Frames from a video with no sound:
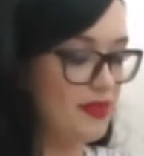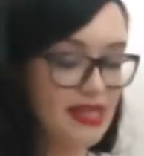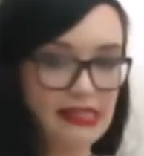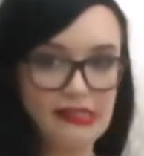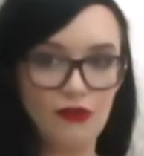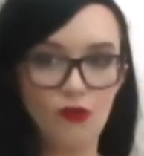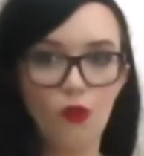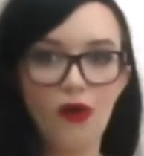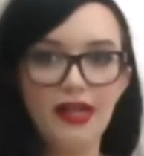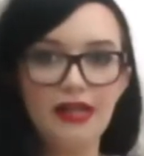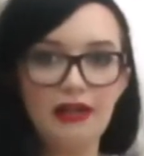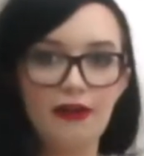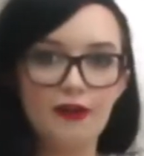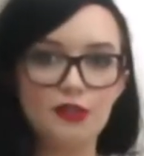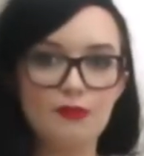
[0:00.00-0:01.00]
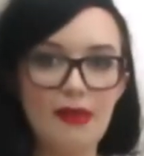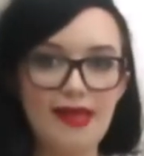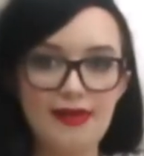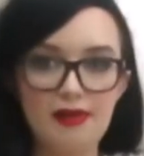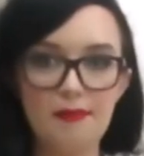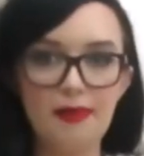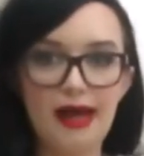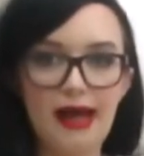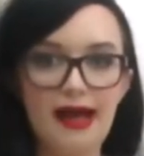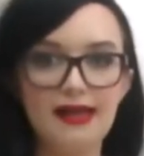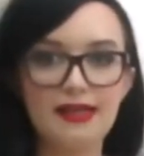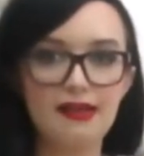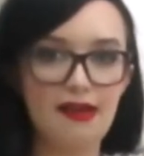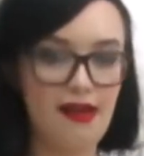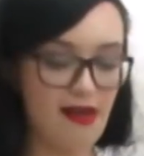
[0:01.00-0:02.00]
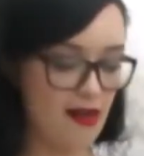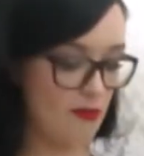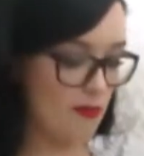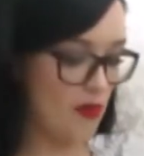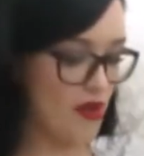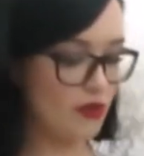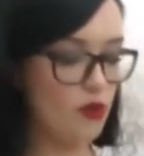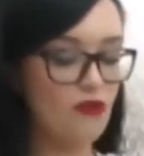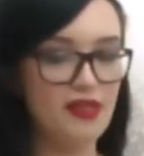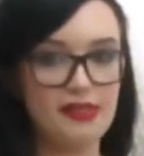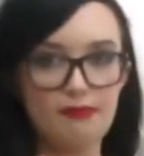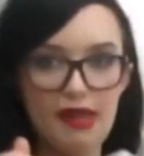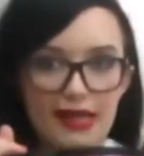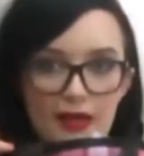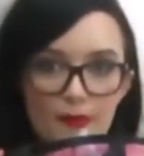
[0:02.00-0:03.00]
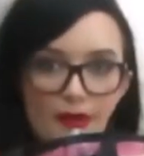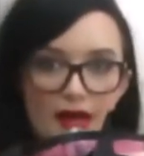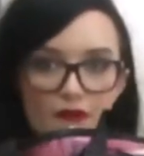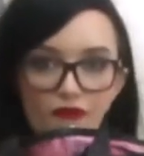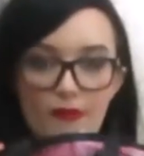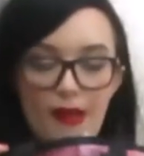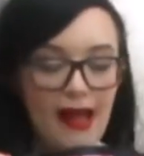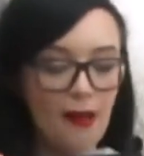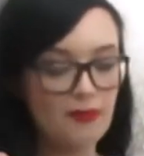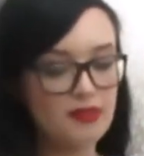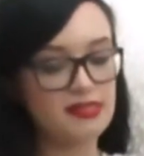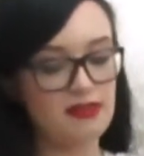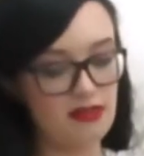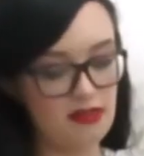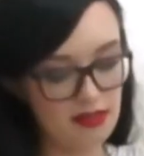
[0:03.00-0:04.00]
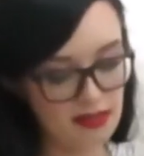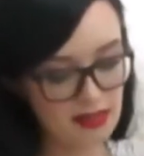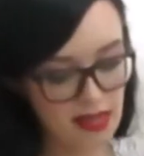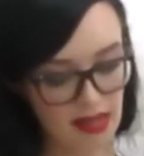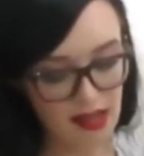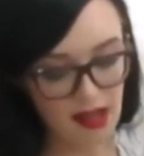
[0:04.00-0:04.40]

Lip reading: It is quite a large makeup bag. I got this makeup bag from Amazon.